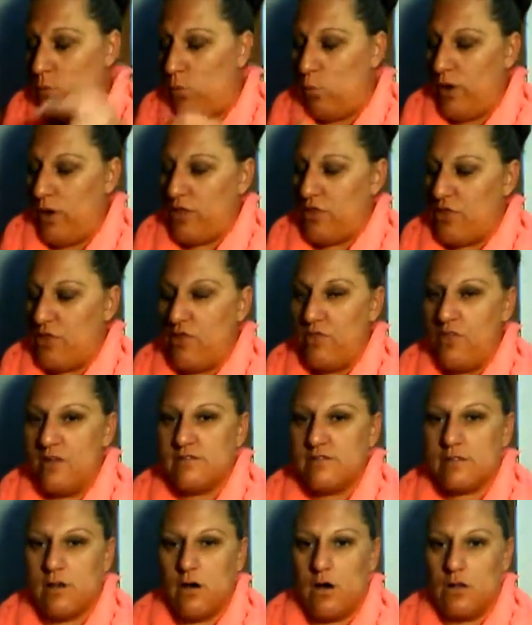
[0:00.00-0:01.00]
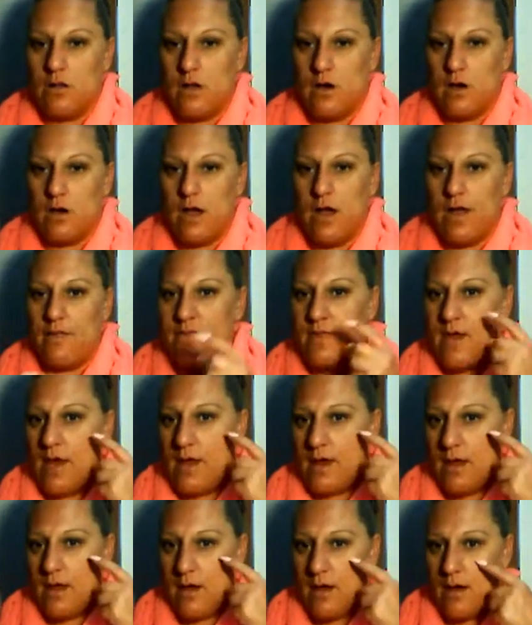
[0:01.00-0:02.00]
with this color and
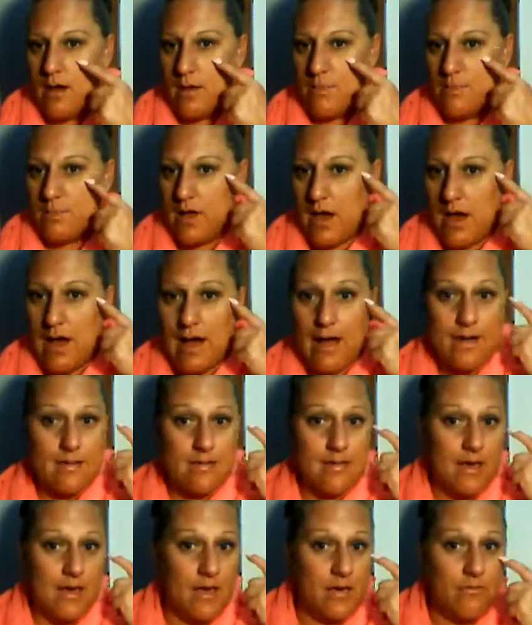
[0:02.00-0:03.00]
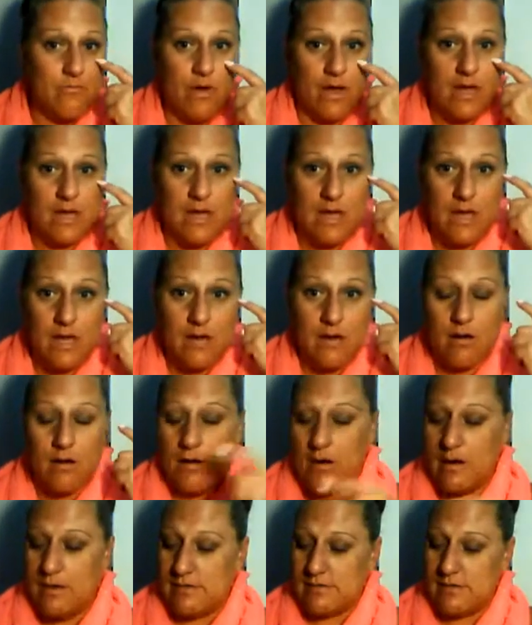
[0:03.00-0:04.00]
then um, the highlight right
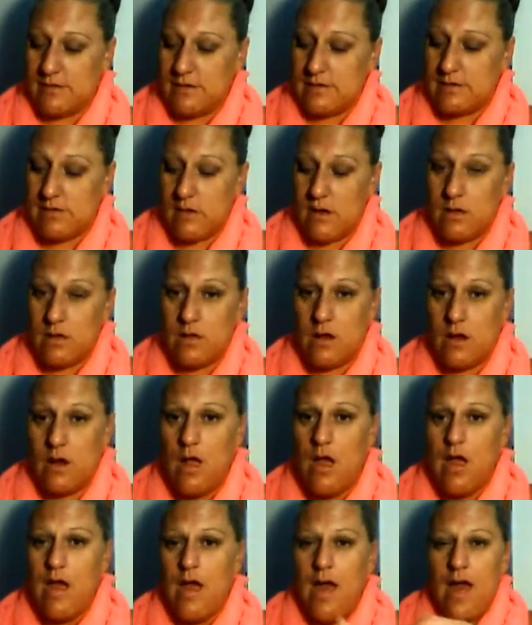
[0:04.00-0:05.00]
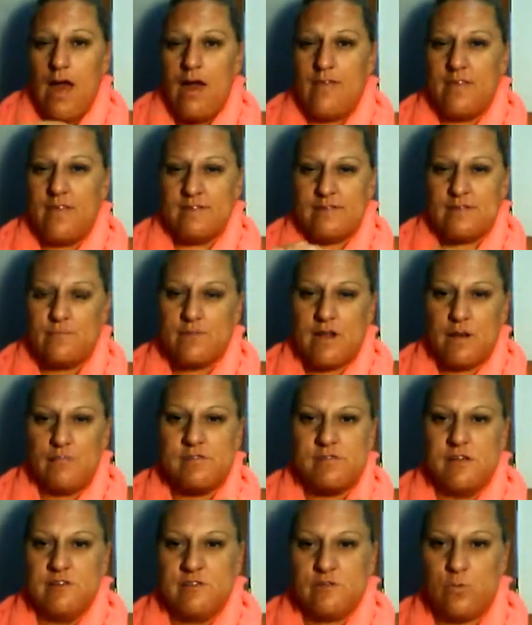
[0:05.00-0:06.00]
here is this color and then
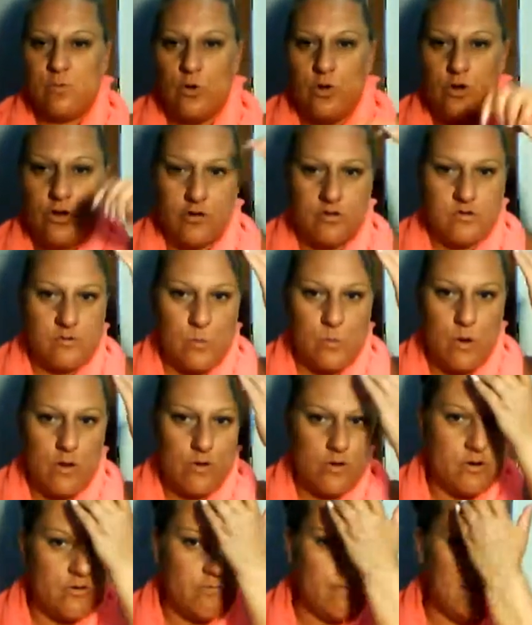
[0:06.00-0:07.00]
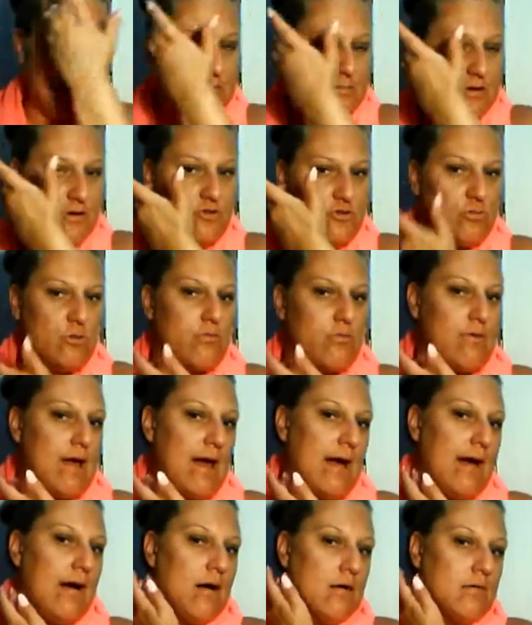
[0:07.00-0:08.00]
sometimes I swirl, swirl it around and do
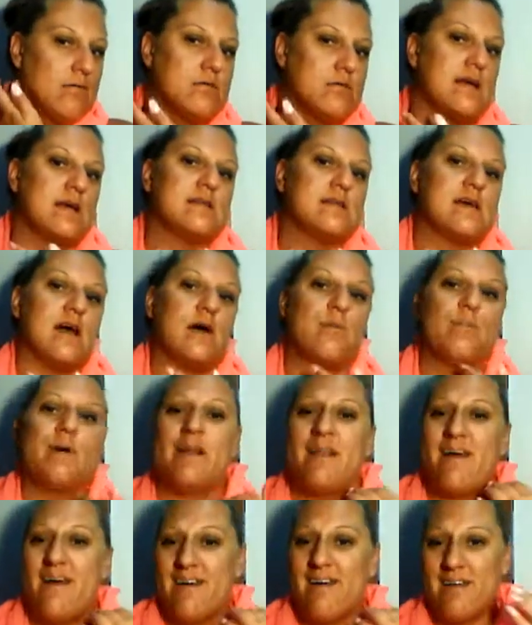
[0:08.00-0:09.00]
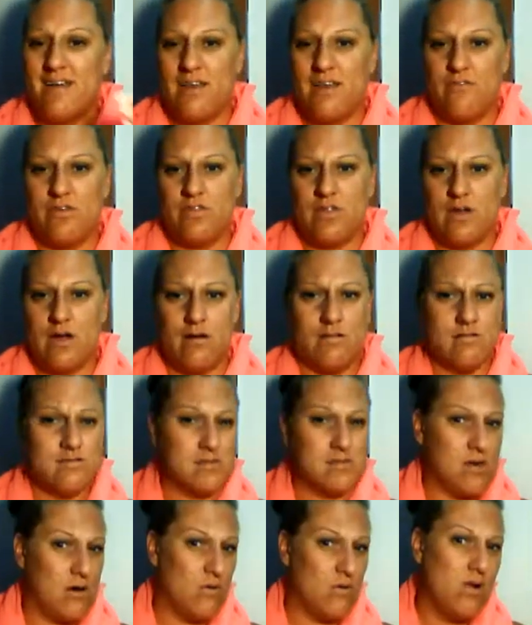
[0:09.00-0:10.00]
around and down my neck and everything
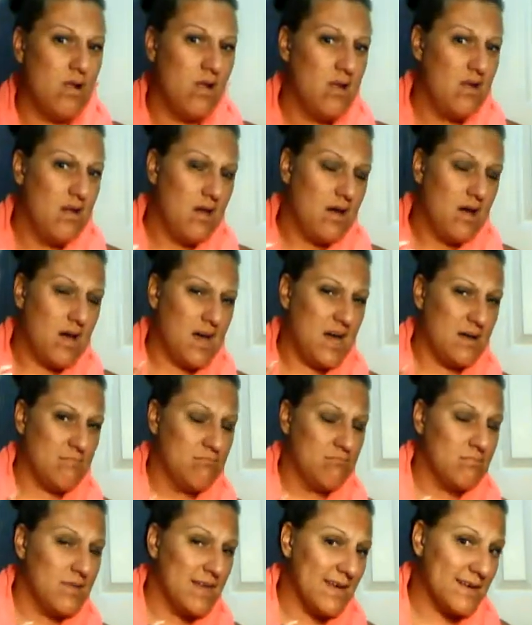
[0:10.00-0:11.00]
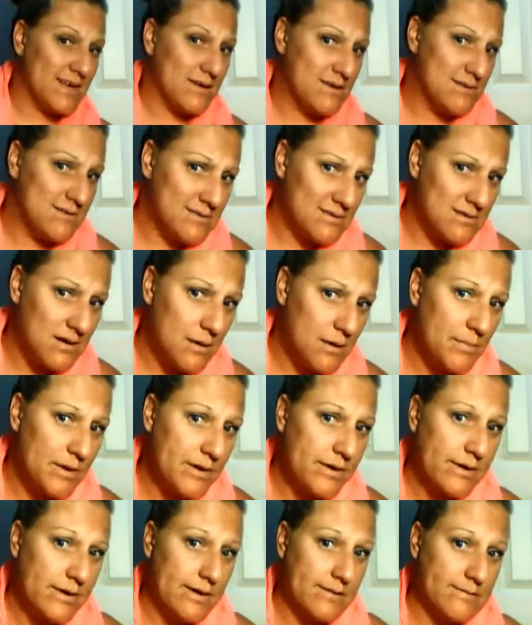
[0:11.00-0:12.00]
else so um, it's
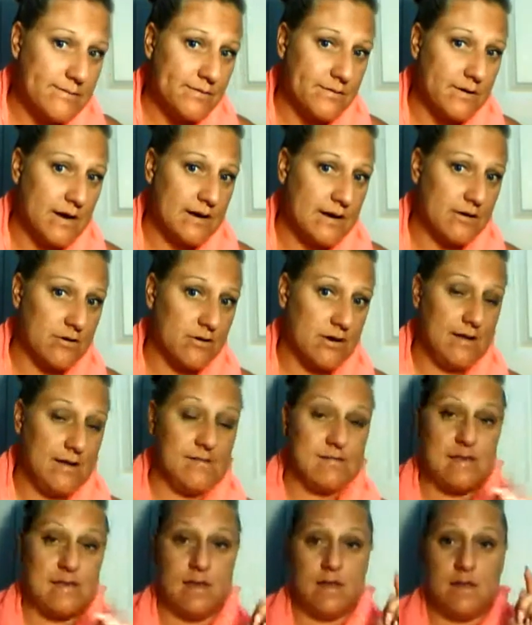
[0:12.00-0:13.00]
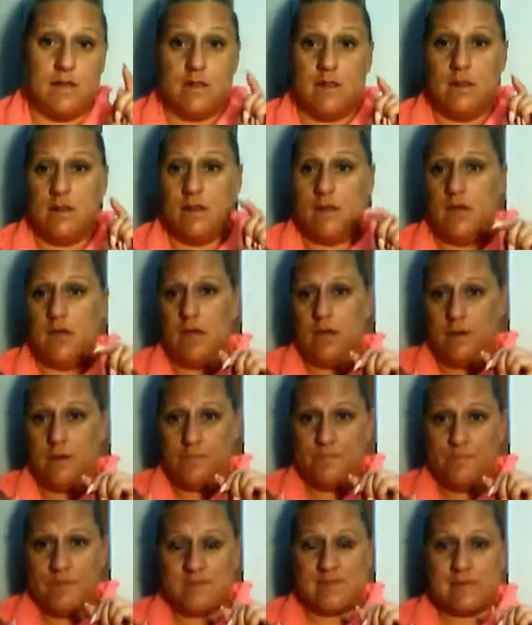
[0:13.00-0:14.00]
coming off kind of crazy in the
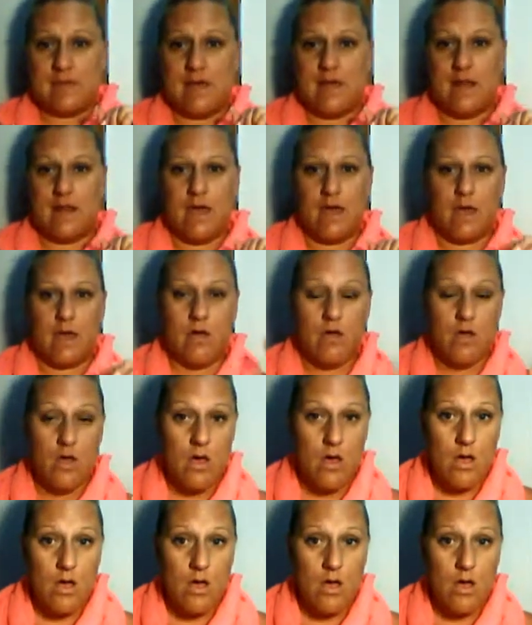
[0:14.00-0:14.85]
this lighting